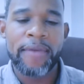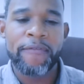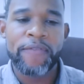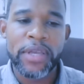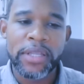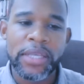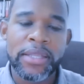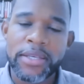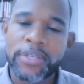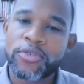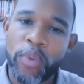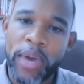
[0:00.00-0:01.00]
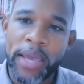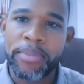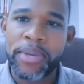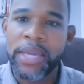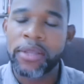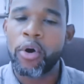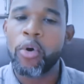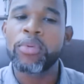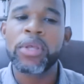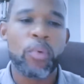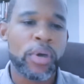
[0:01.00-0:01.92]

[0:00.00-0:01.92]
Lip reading: am feeling this way, being the only